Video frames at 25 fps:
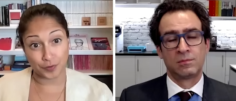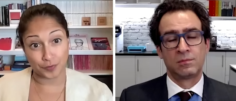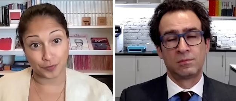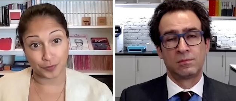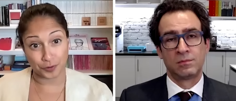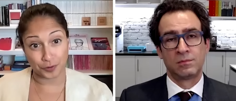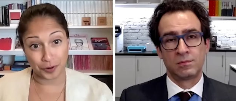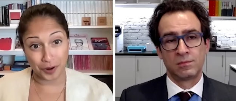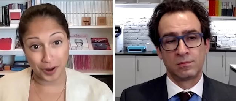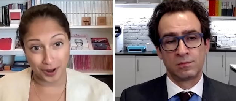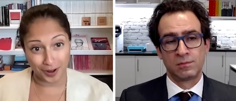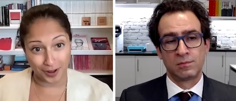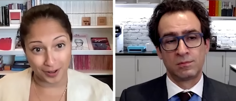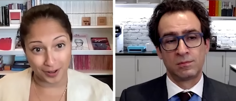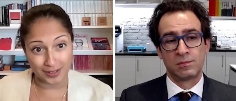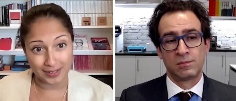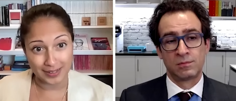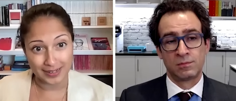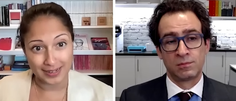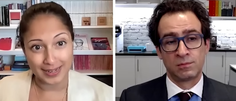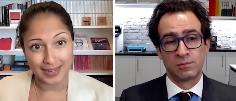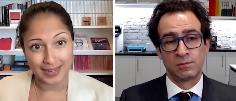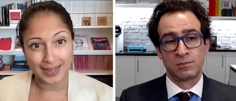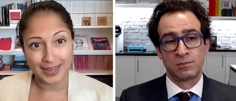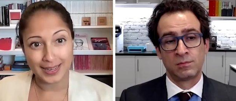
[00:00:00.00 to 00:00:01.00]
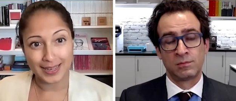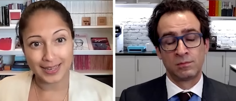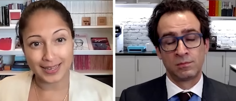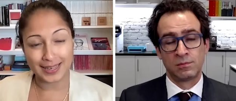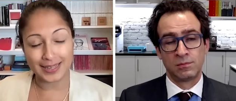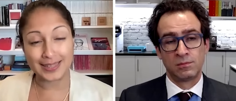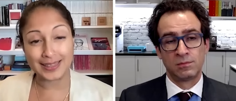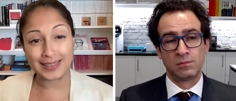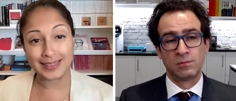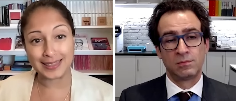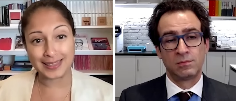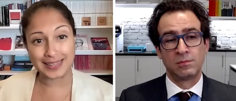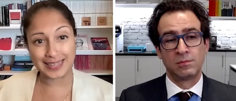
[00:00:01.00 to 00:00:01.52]
Speaker 1: overall,
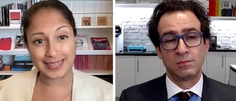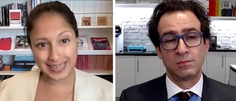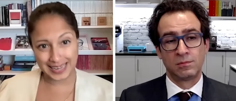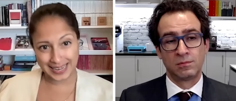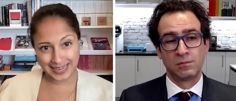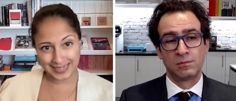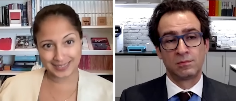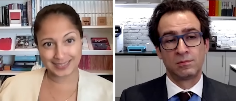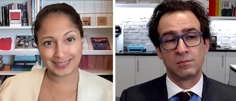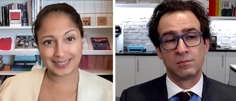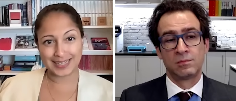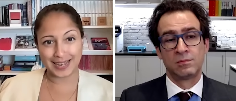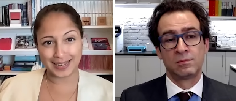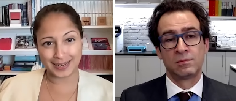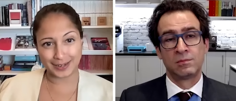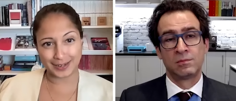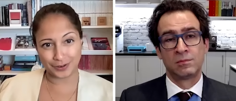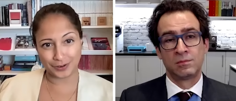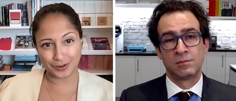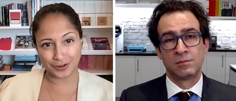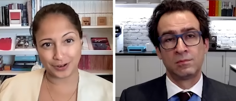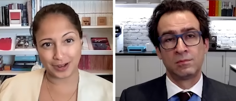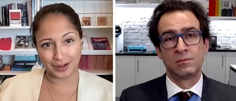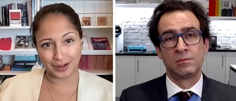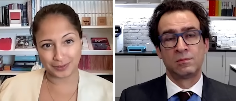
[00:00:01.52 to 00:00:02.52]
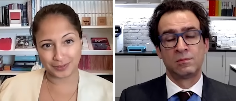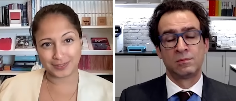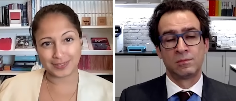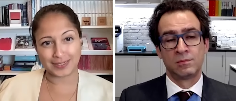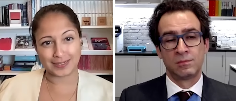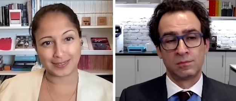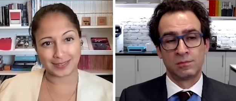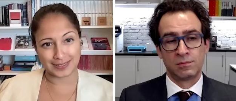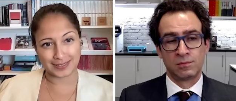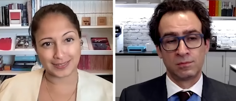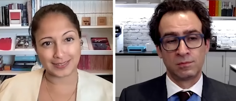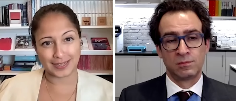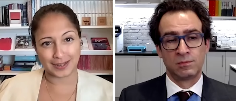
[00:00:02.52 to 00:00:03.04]
Mm-hmm. in mm-hmm. the case that your house
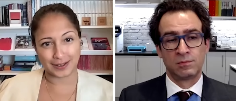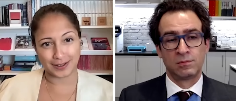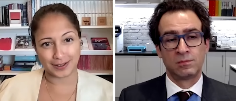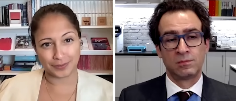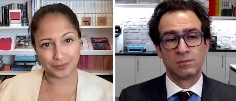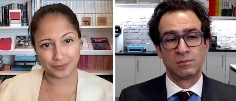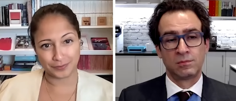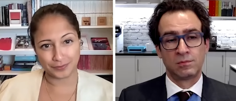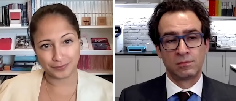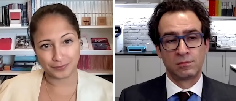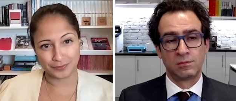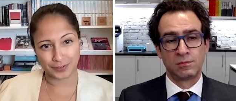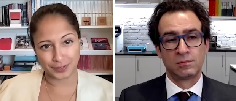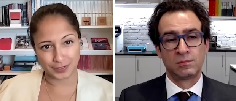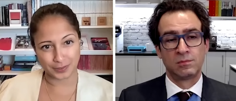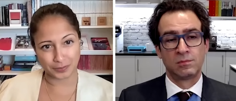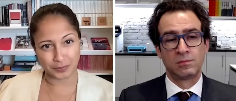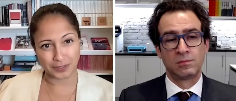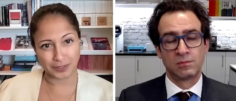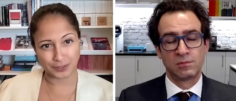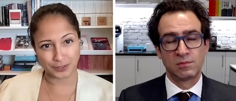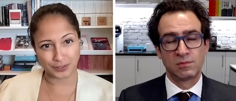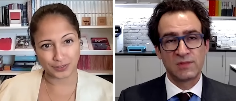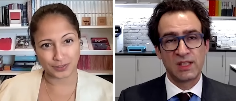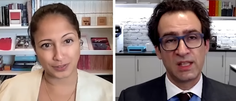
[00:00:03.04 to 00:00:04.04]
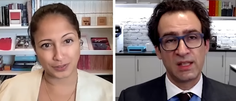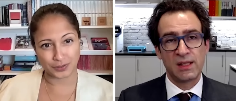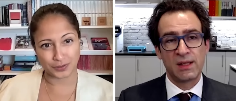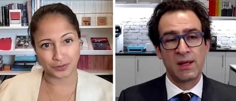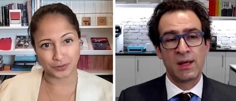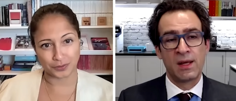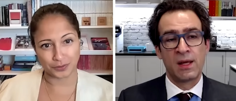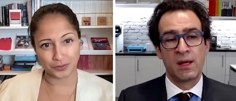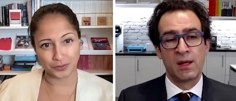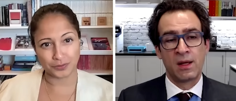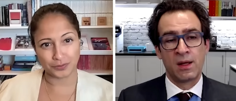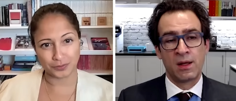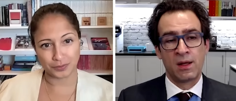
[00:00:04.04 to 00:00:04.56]
doesn't sell for as much as
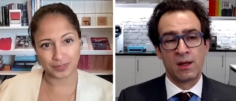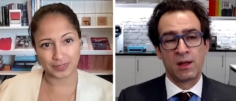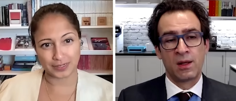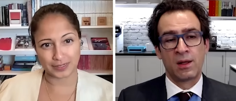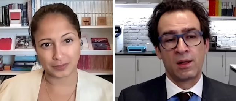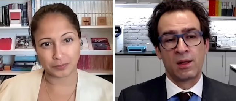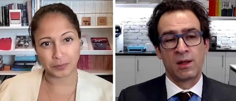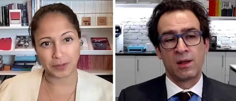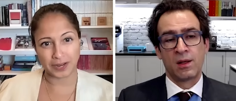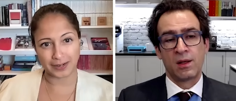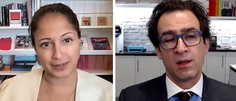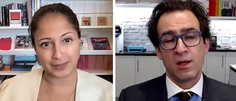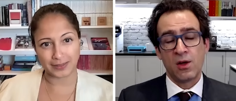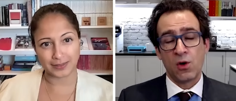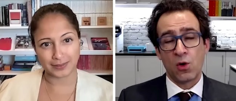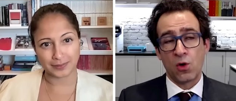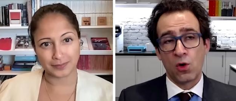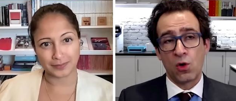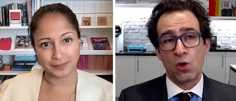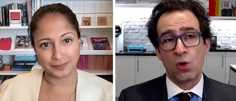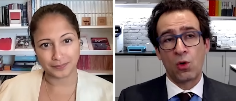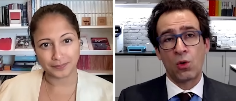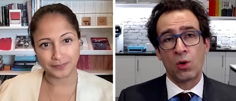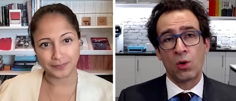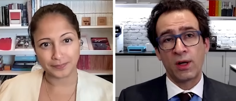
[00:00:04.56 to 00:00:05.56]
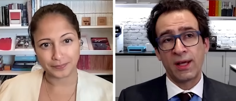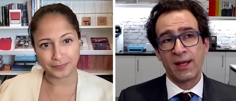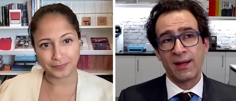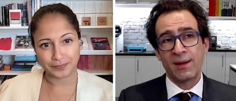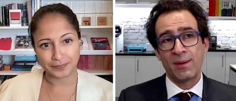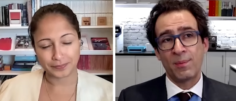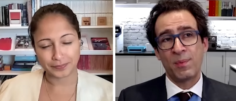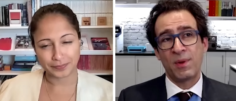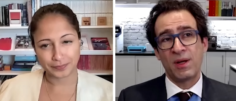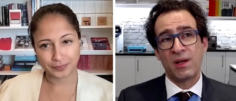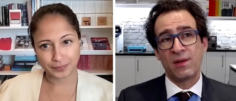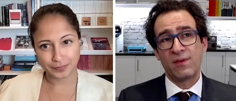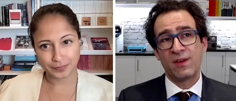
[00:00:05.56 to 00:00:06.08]
you would expect
Speaker 2: or get a
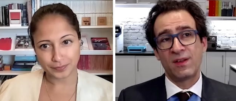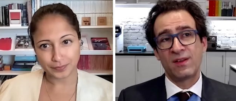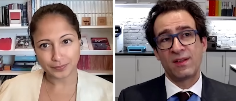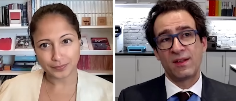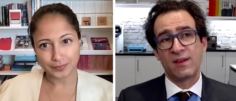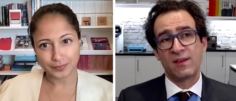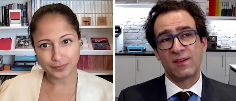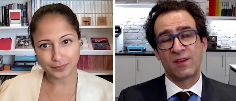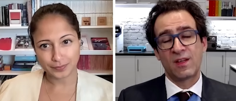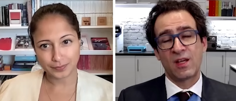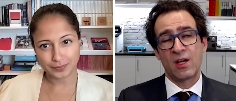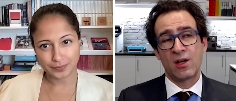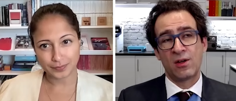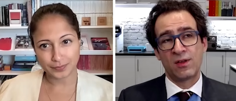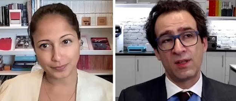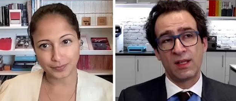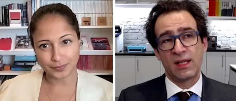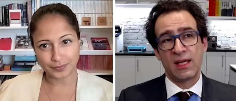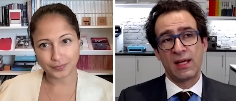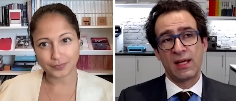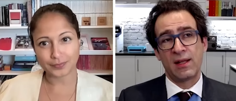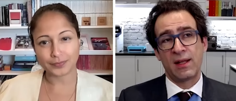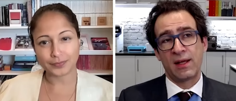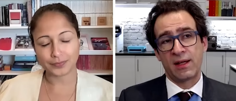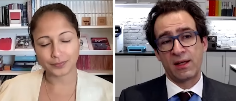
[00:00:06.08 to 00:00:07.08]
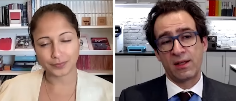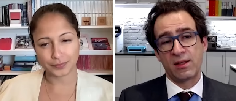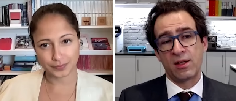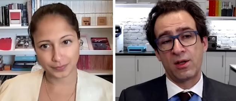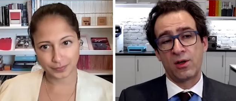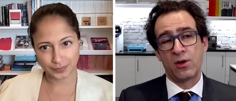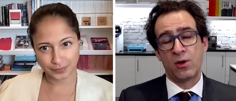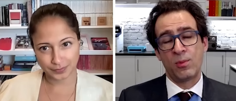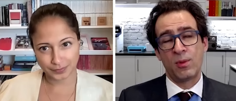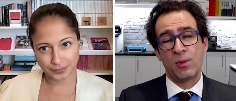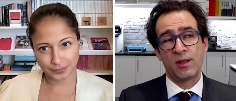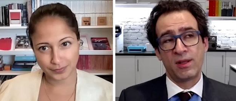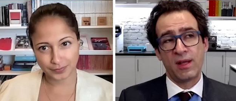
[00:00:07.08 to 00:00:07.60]
bit of a discount again like in the
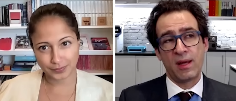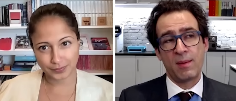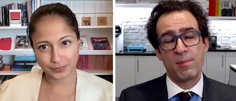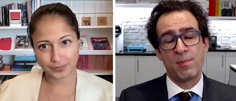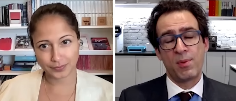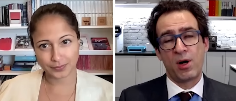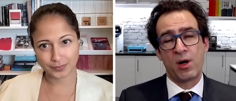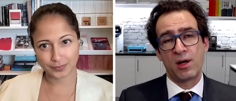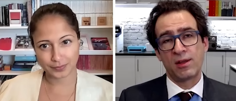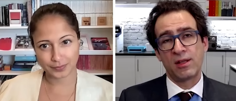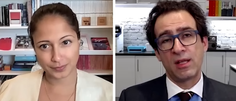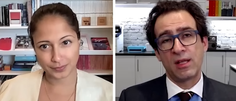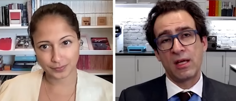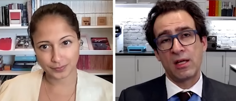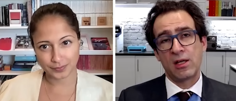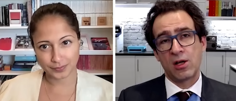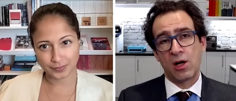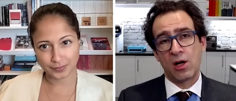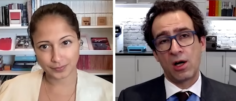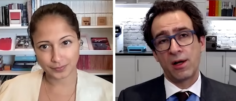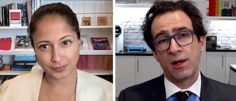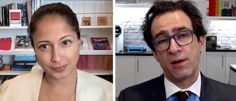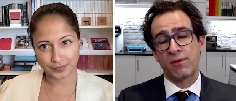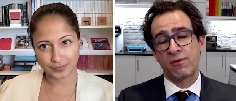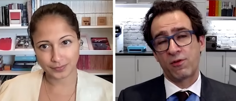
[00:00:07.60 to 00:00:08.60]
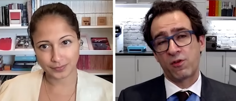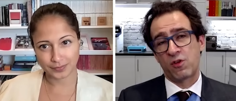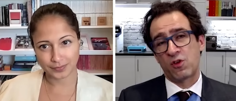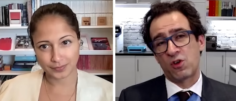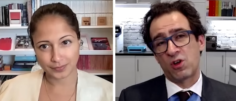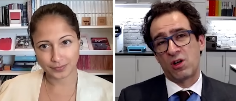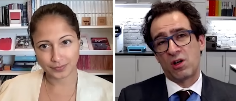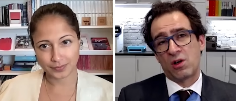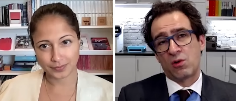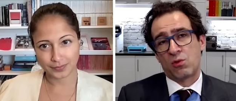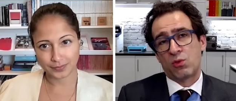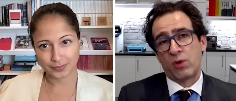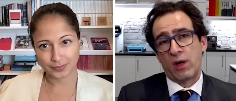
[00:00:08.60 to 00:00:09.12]
home that they bought they got it for
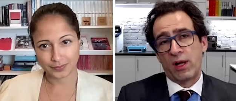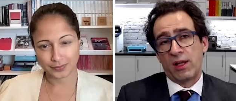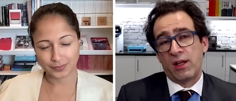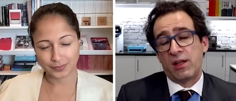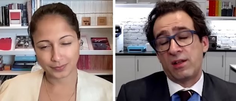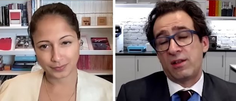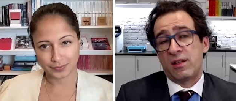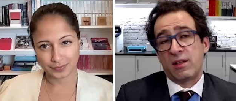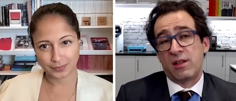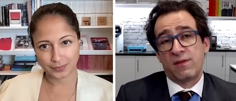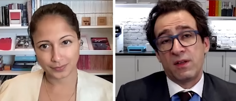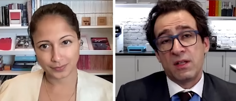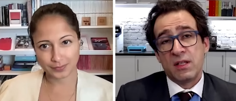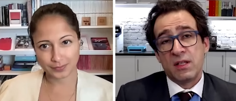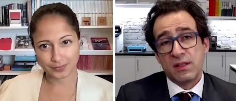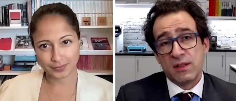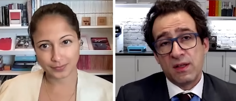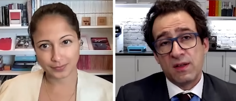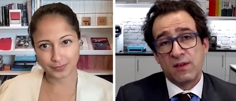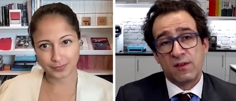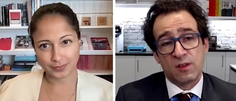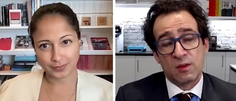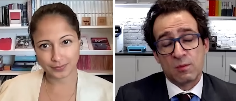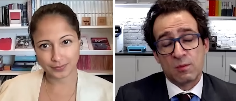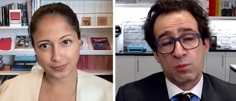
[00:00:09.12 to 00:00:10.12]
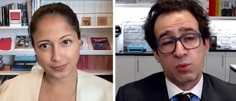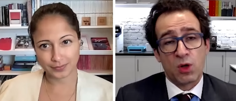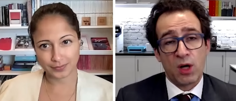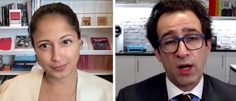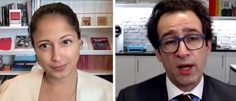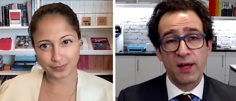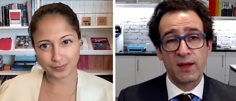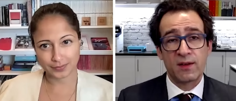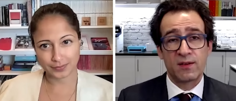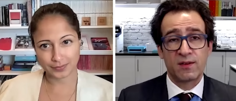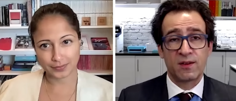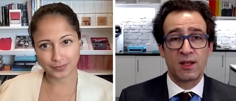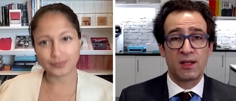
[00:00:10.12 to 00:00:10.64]
a relatively decent
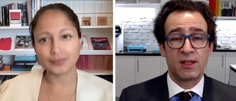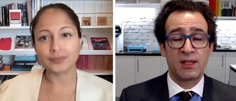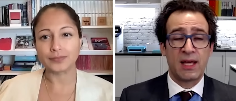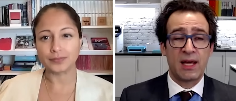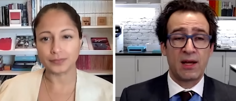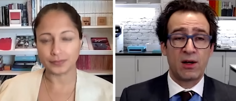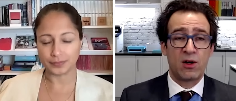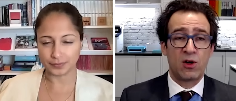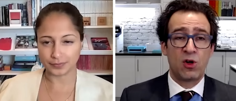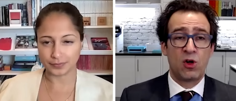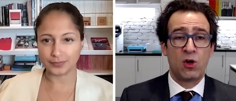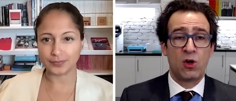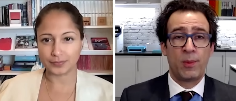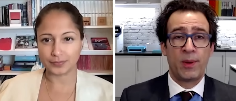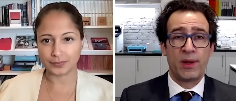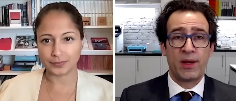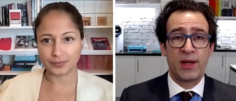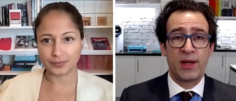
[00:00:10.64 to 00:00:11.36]
price like that mm-hmm. home